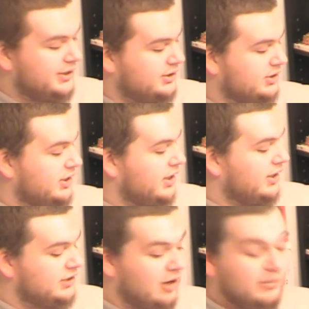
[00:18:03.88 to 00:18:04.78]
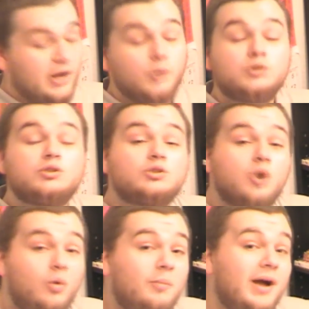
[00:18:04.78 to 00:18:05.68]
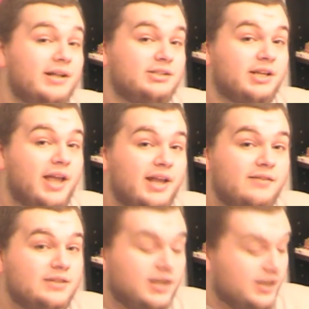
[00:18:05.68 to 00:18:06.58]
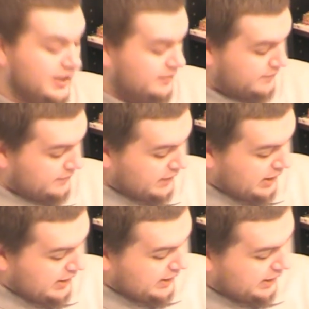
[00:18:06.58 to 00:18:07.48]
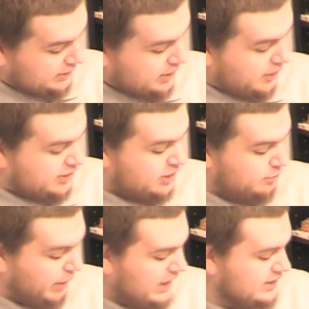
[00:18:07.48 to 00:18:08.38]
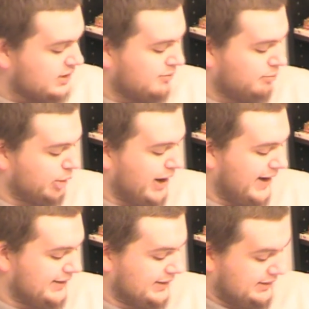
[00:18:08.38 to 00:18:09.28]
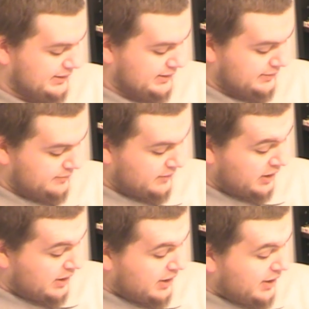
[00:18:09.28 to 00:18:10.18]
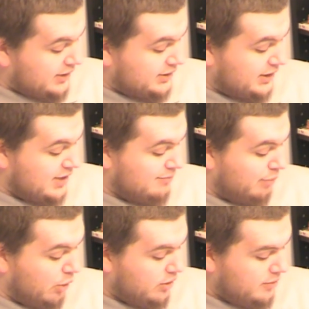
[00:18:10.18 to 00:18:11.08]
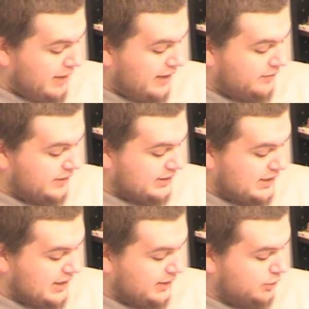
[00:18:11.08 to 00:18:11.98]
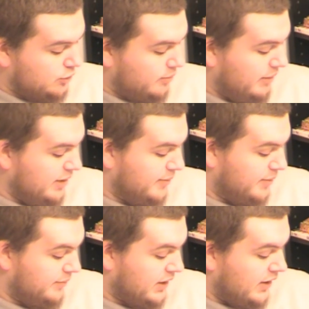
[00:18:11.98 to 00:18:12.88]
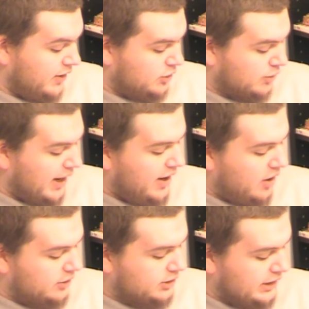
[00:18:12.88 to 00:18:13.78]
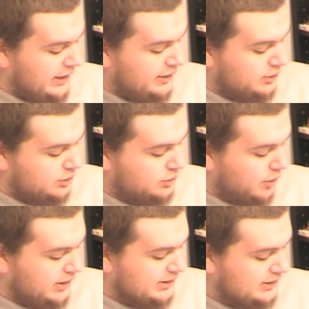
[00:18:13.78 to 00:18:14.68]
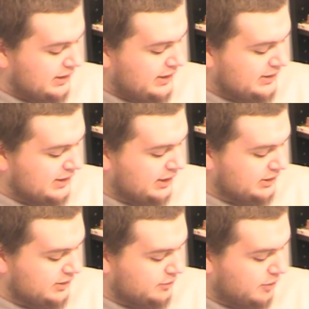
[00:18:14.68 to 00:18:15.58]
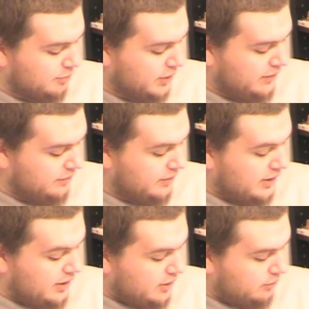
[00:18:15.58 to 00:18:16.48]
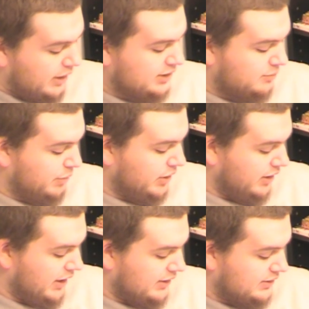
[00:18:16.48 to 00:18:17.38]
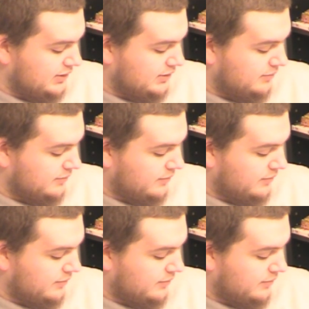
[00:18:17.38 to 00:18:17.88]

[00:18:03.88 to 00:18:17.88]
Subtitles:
bunch. It's helped me out so much, I can't even tell you. It's called spaced practice. To keep boredom and fatigue to a minimum, try alternating short study sessions with brief rest periods.